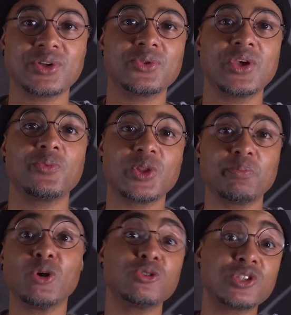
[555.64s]
though they were the
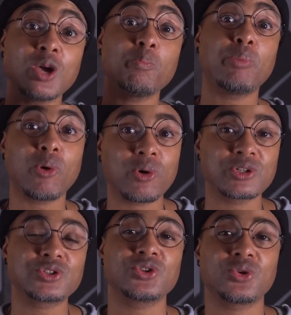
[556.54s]
most
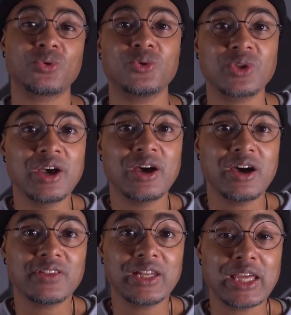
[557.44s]
important to the growth
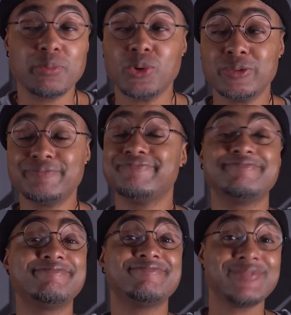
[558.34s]
of the label.
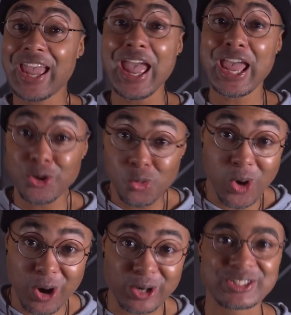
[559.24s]
And it
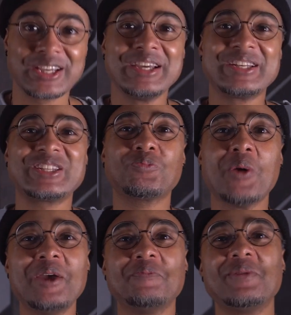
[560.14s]
worked.
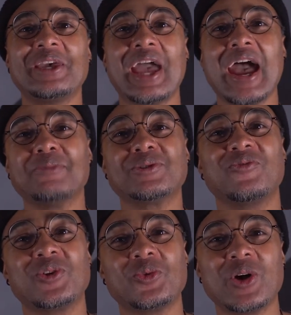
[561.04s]
Despite being
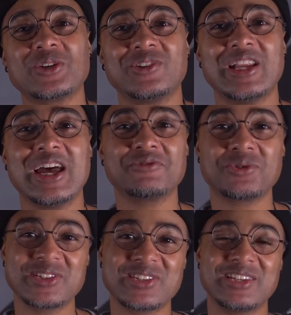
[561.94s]
absent from the watchful eye of
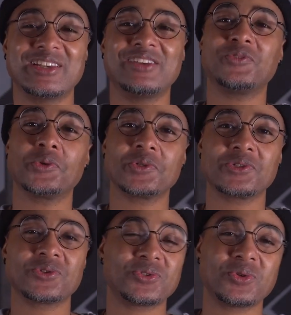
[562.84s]
trend-seeking
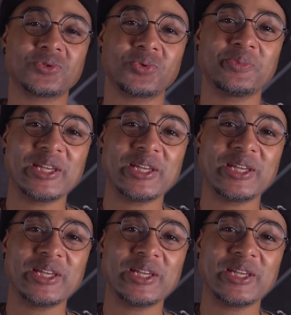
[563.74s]
influencers on social